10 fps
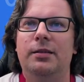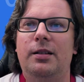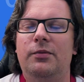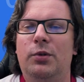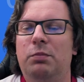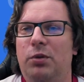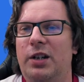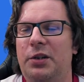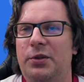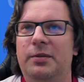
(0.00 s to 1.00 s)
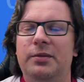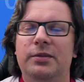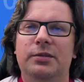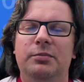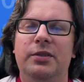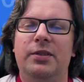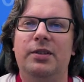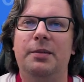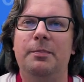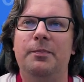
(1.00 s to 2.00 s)
for production,
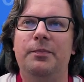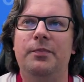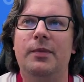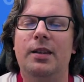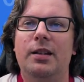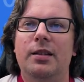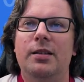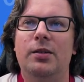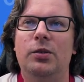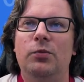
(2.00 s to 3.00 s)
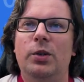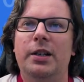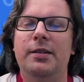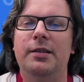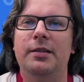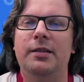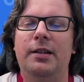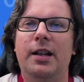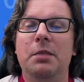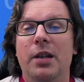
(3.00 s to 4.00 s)
obviously. So what is a
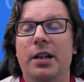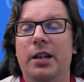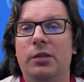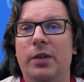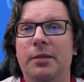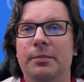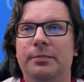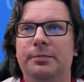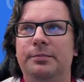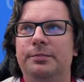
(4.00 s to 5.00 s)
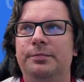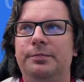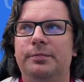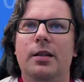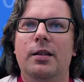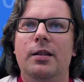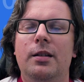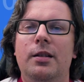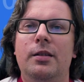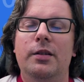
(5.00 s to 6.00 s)
API gateway?
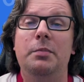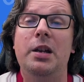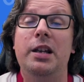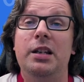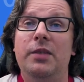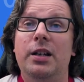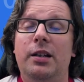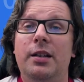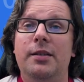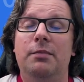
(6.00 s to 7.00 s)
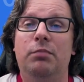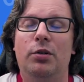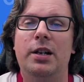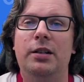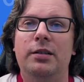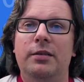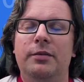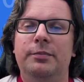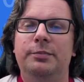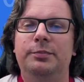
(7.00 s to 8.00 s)
So API gateway is a product
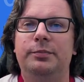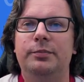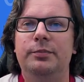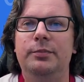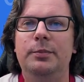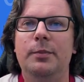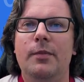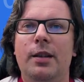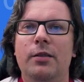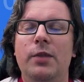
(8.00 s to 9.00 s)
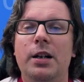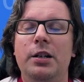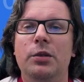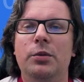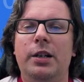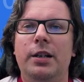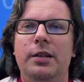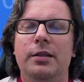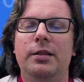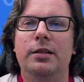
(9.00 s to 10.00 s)
where you
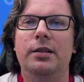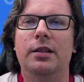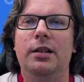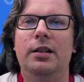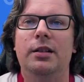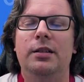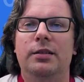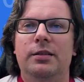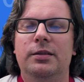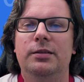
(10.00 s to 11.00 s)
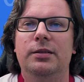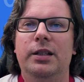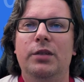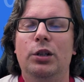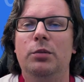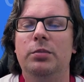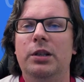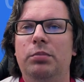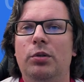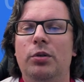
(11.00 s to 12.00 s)
can develop,
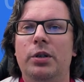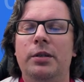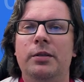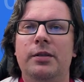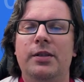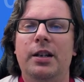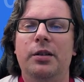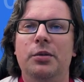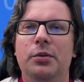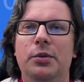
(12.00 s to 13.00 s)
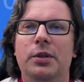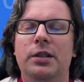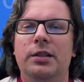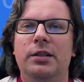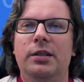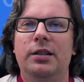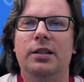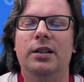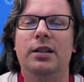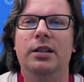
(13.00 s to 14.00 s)
deploy, secure
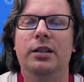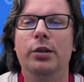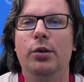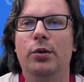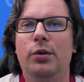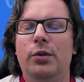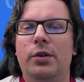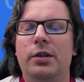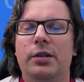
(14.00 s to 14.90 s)
your